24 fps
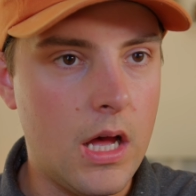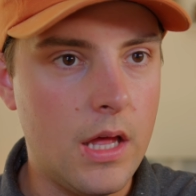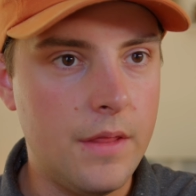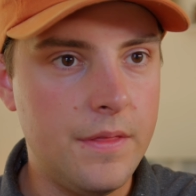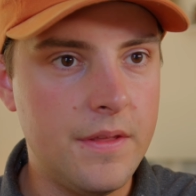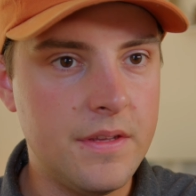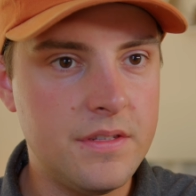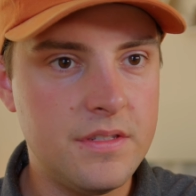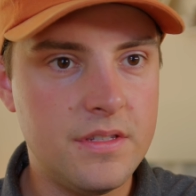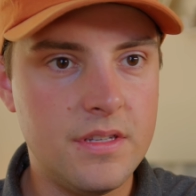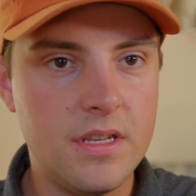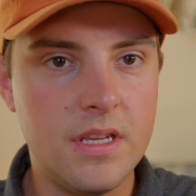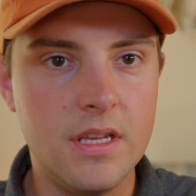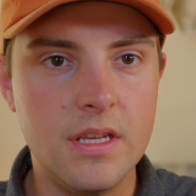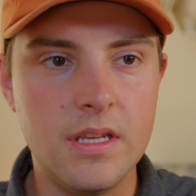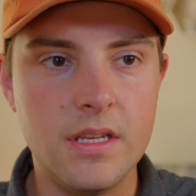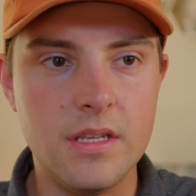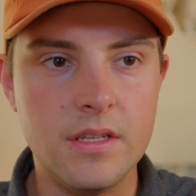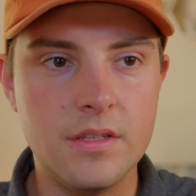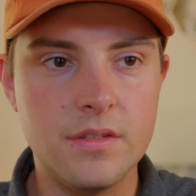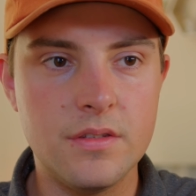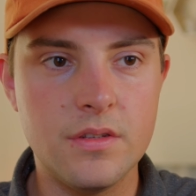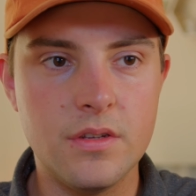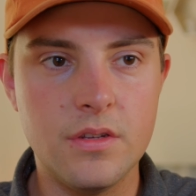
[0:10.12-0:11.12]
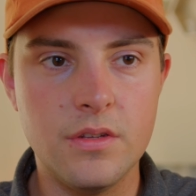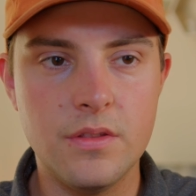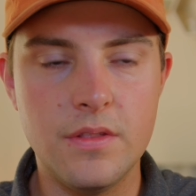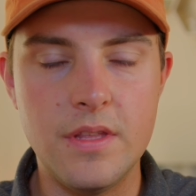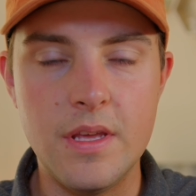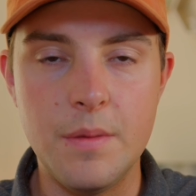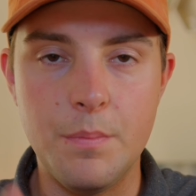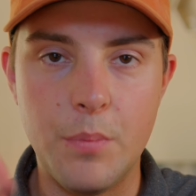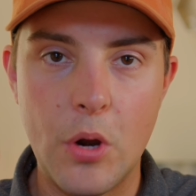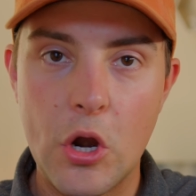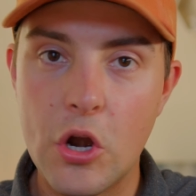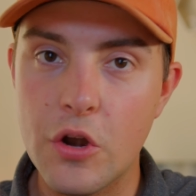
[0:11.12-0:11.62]
This is
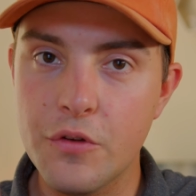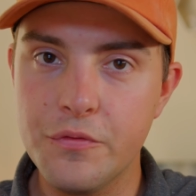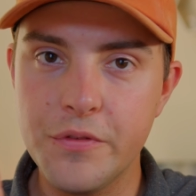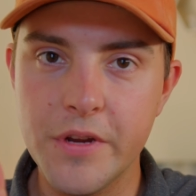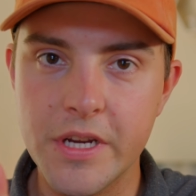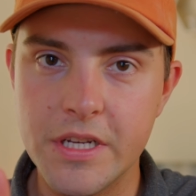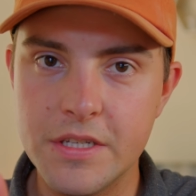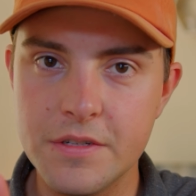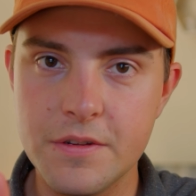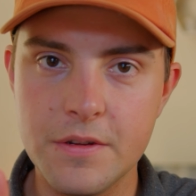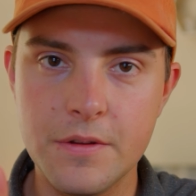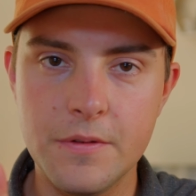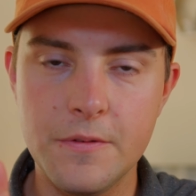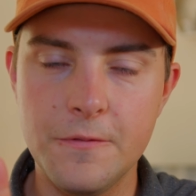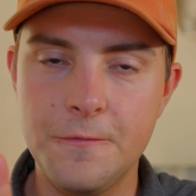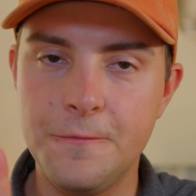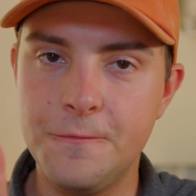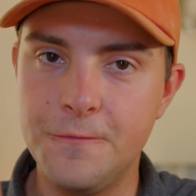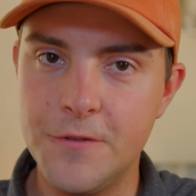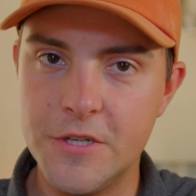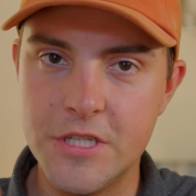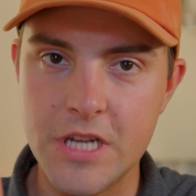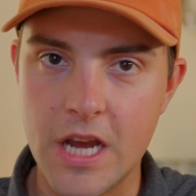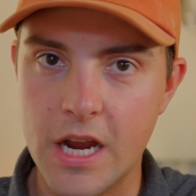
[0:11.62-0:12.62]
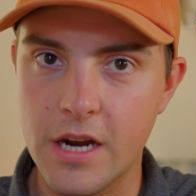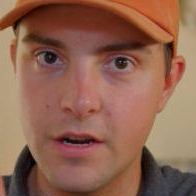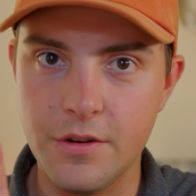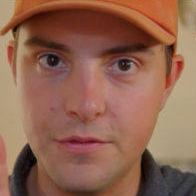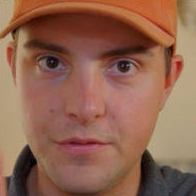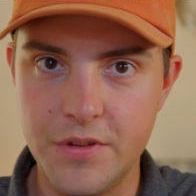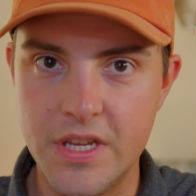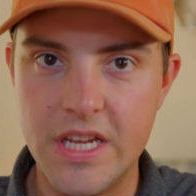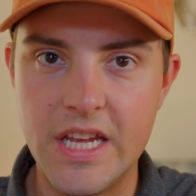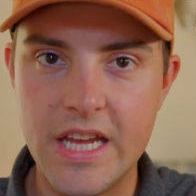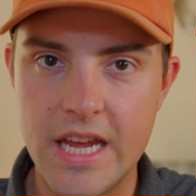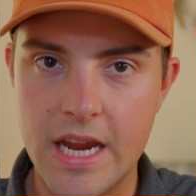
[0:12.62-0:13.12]
the perfect
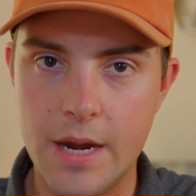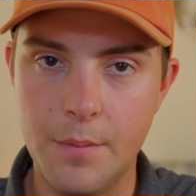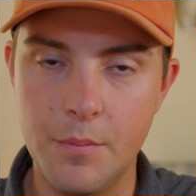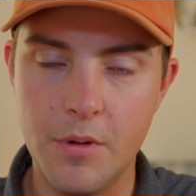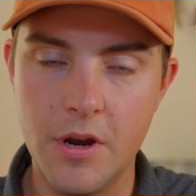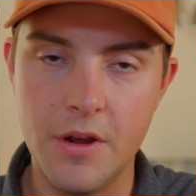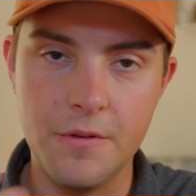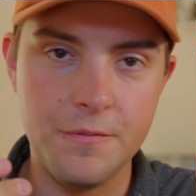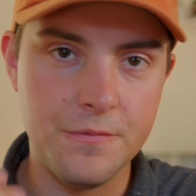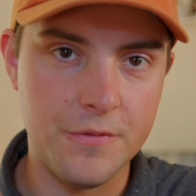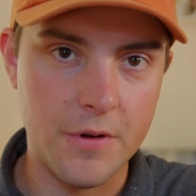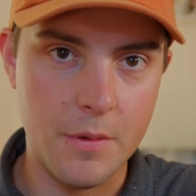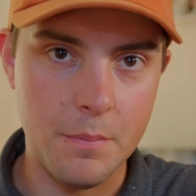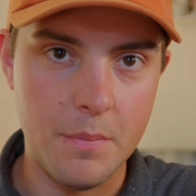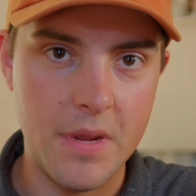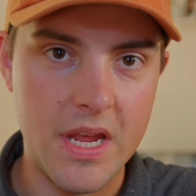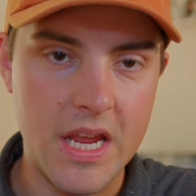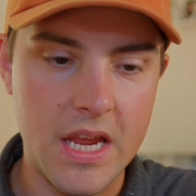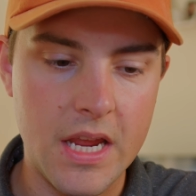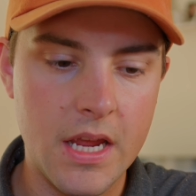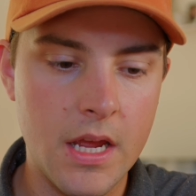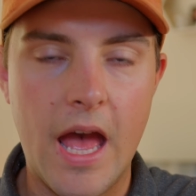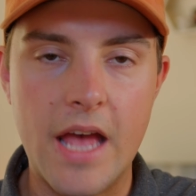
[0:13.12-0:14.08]
photography camera for me.